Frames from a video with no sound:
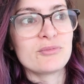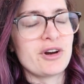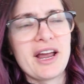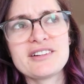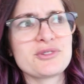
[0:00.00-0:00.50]

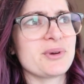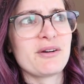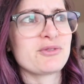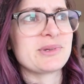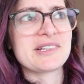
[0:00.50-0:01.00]
react to it
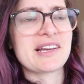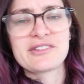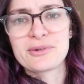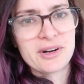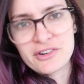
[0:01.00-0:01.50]
afterwards, I
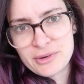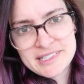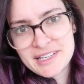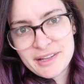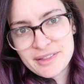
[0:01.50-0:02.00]
guess, or
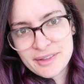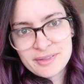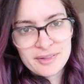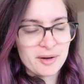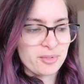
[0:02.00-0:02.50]
address
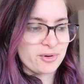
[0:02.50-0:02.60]
anything that they